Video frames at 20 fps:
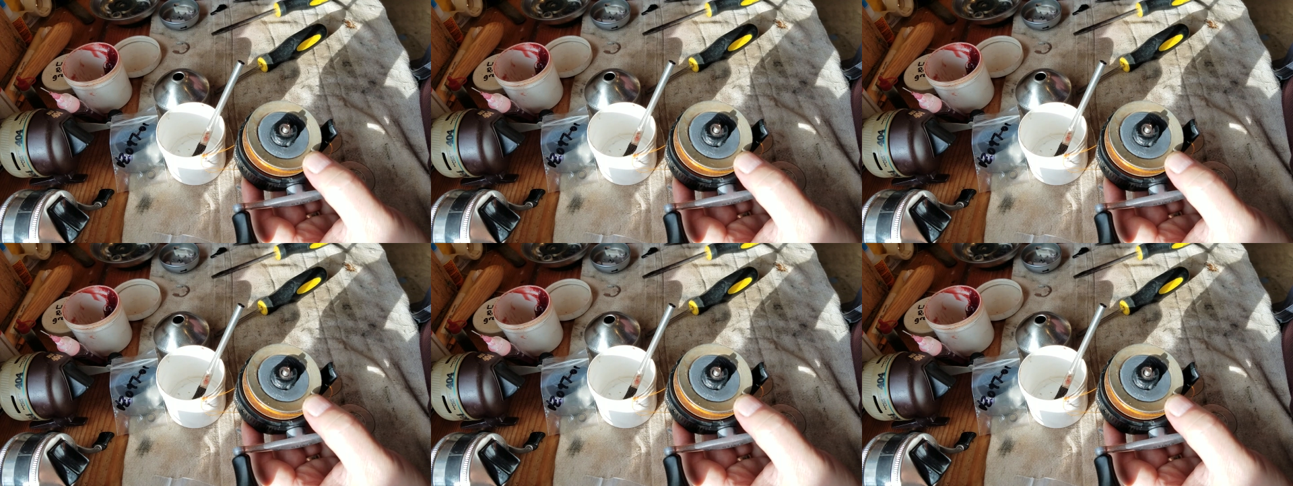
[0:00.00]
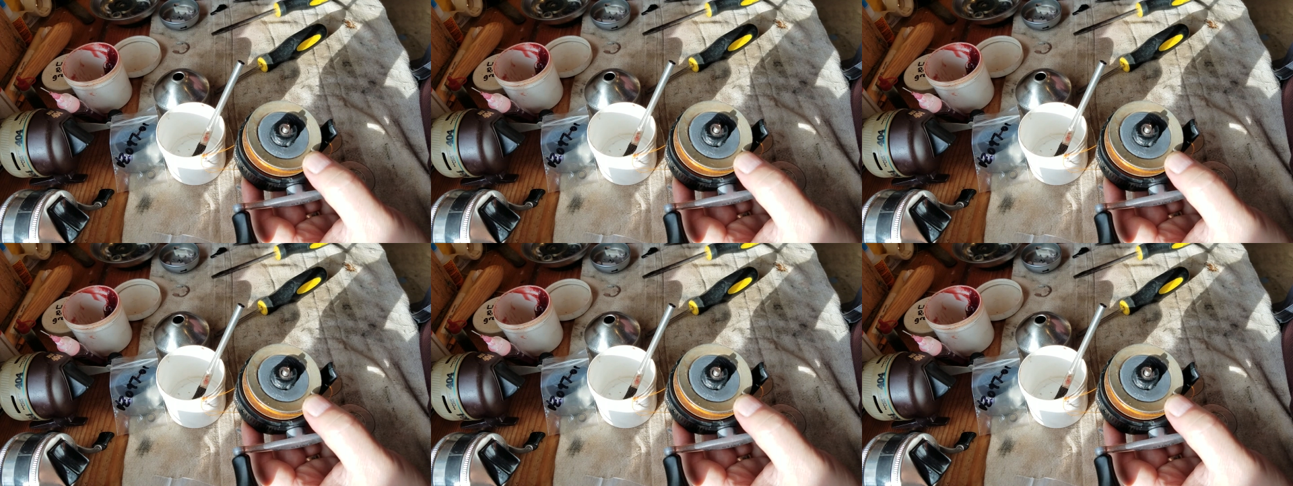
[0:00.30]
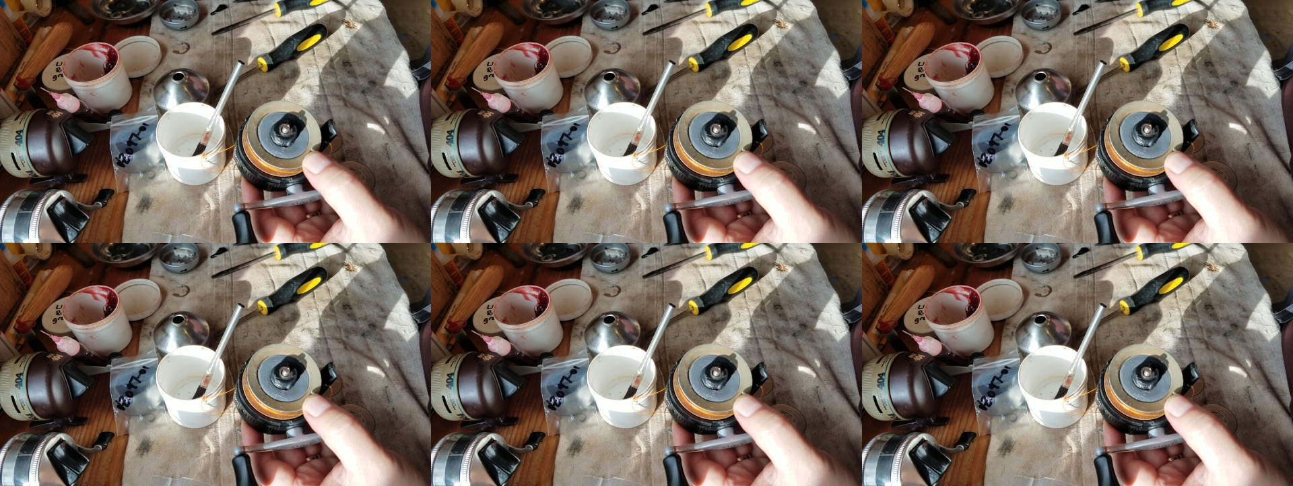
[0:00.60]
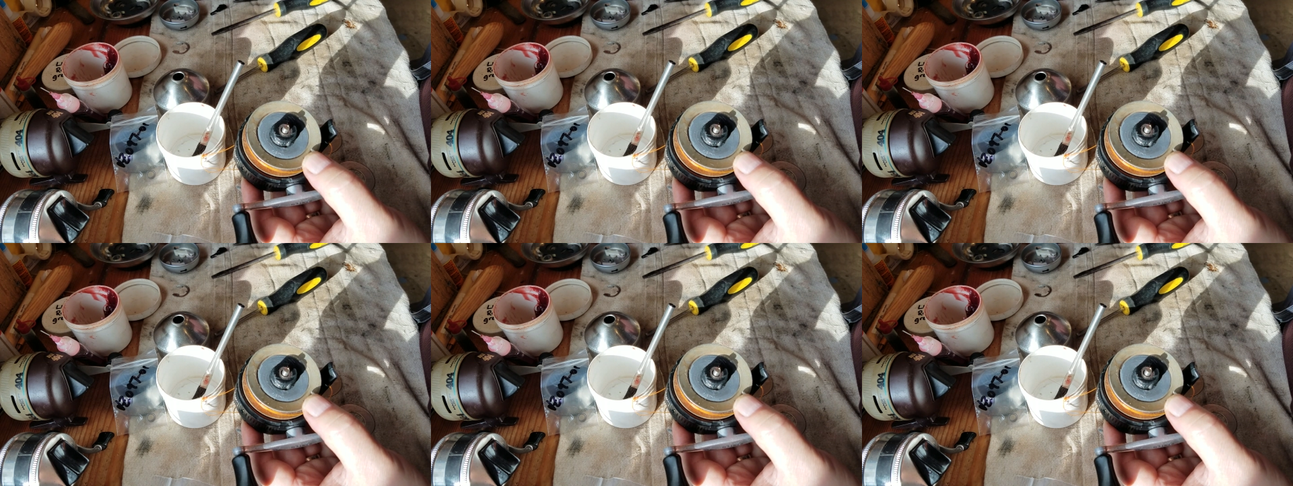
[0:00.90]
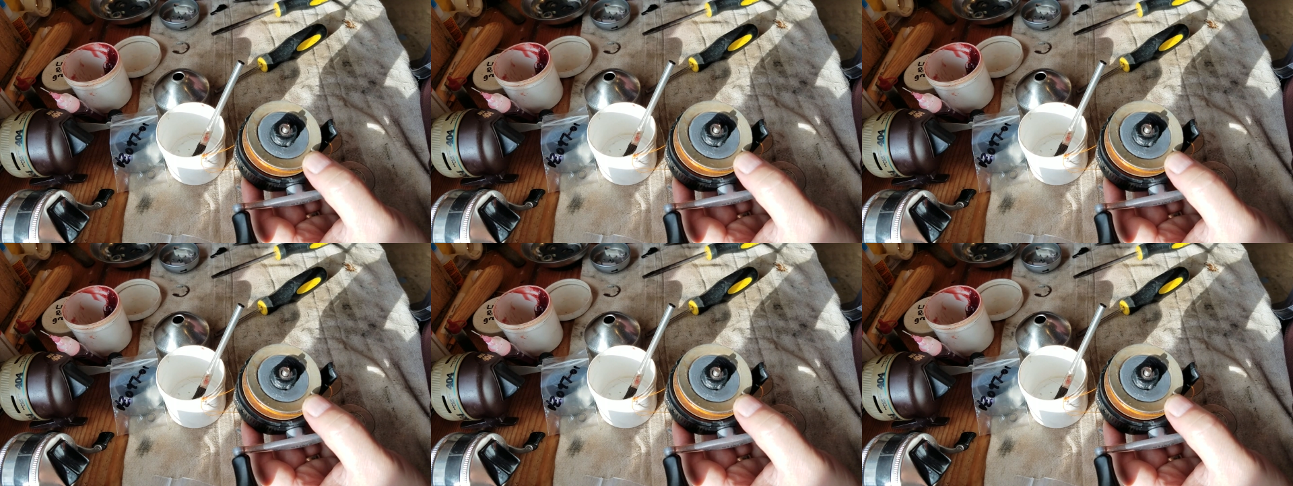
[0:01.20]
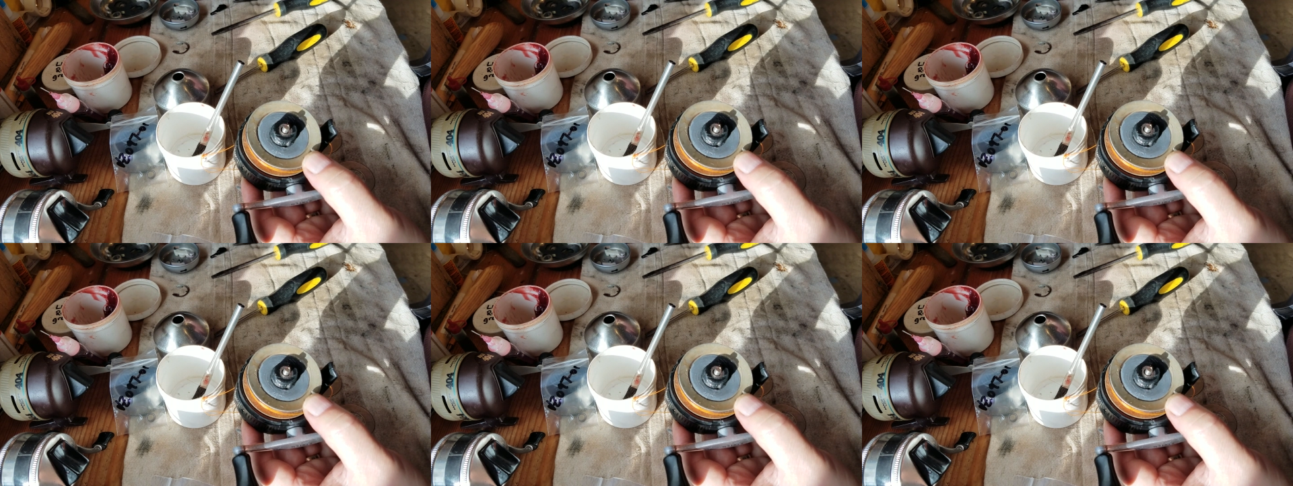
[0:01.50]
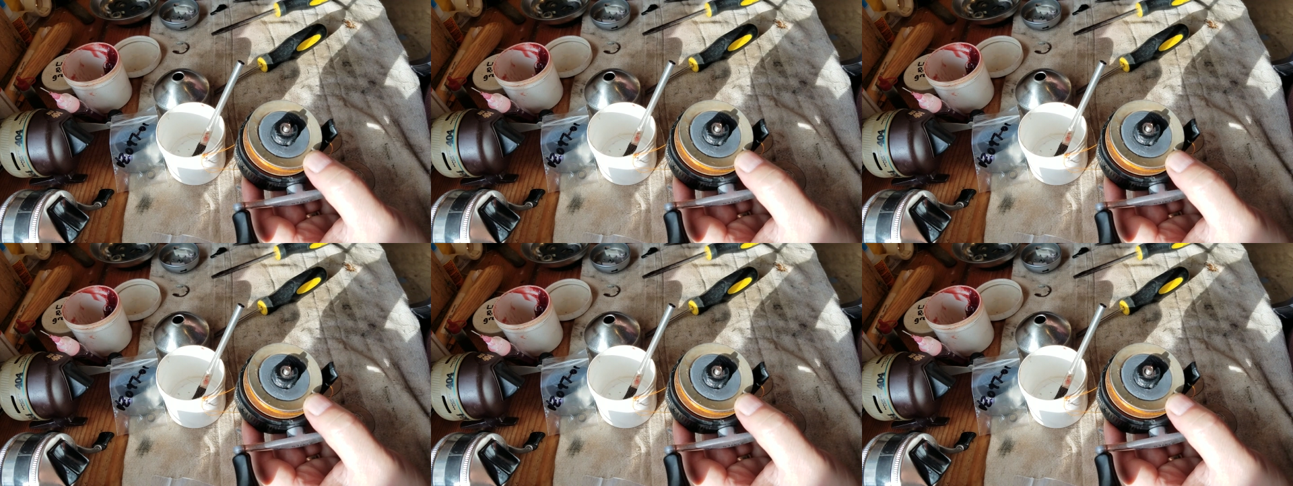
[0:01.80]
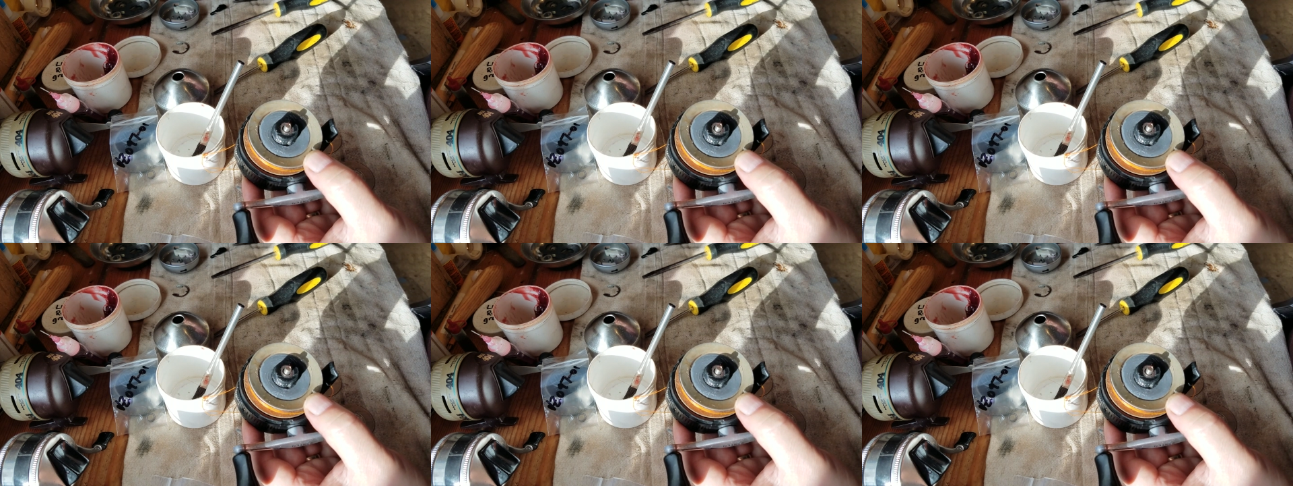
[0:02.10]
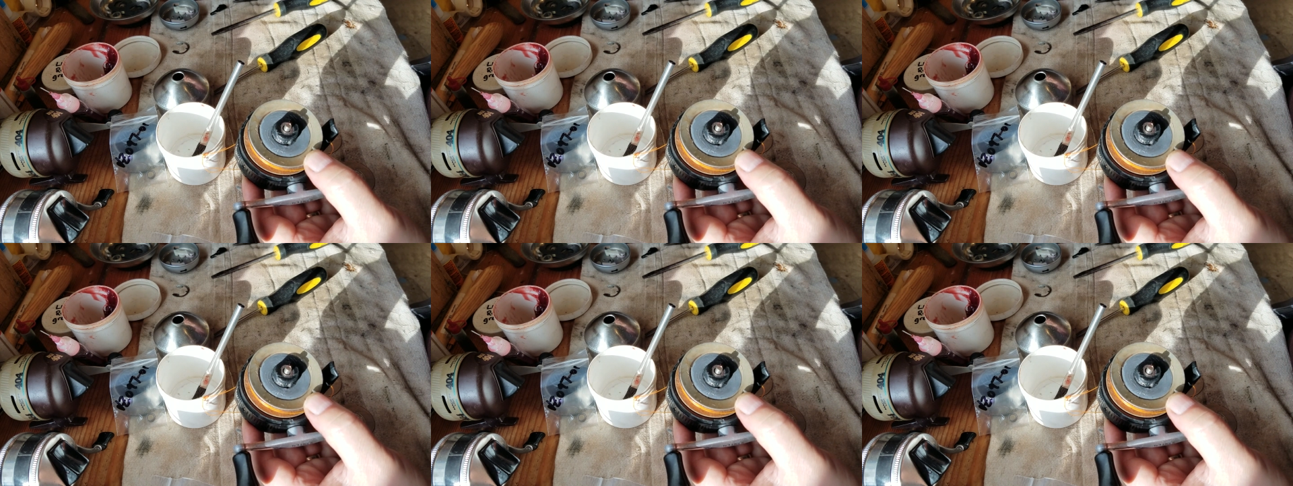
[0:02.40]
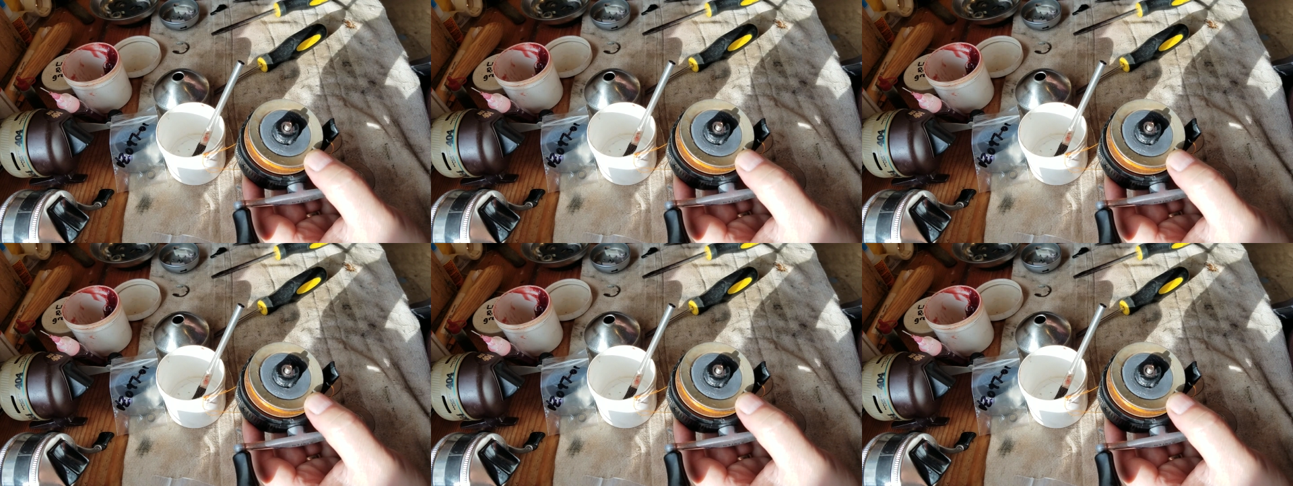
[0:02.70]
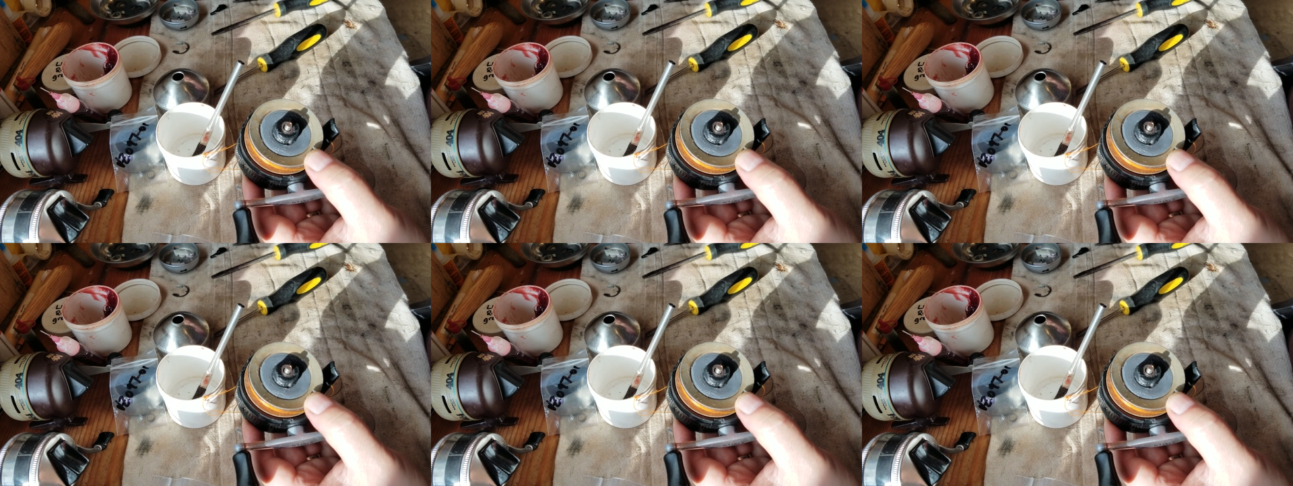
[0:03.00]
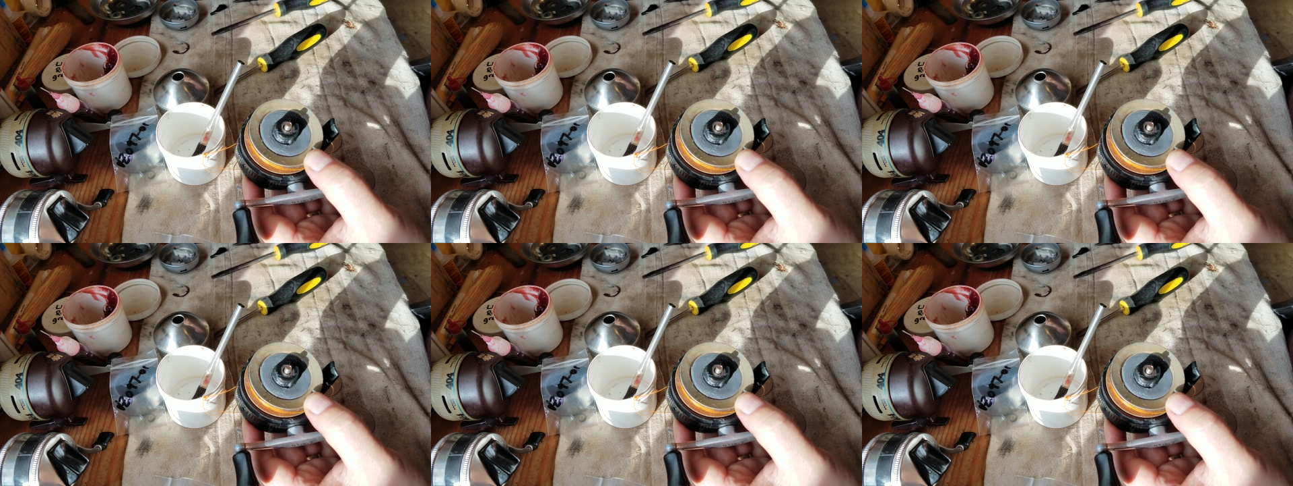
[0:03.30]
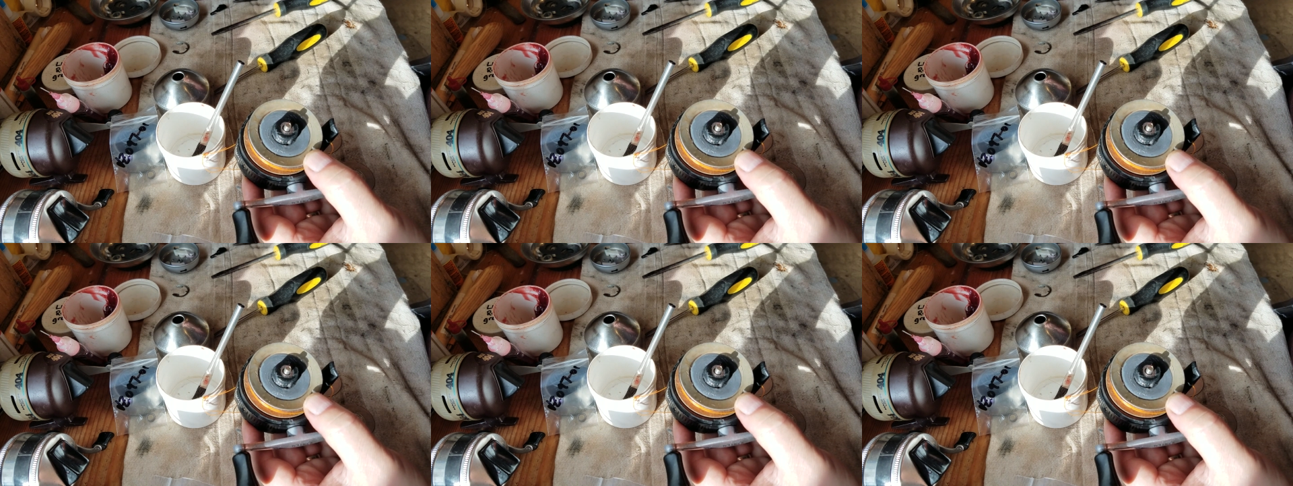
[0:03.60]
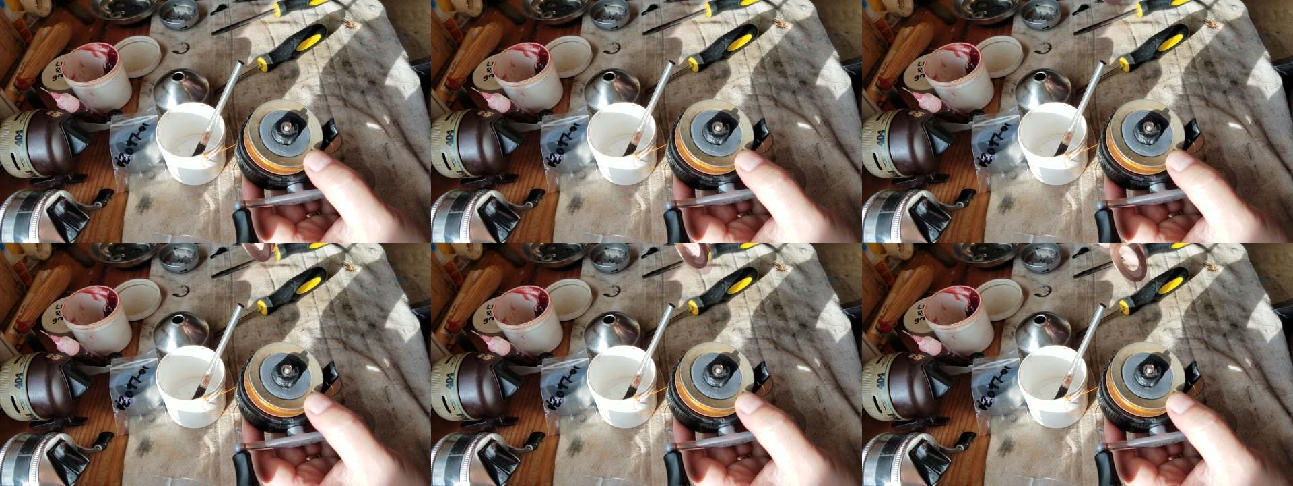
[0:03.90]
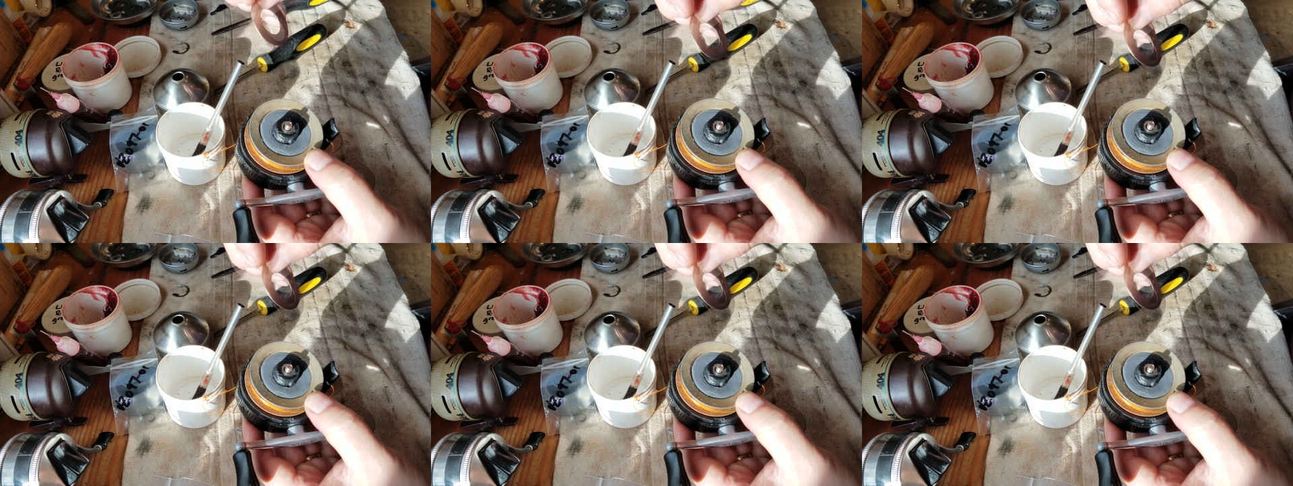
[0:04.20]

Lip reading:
No face is visible, so there are no lips to read.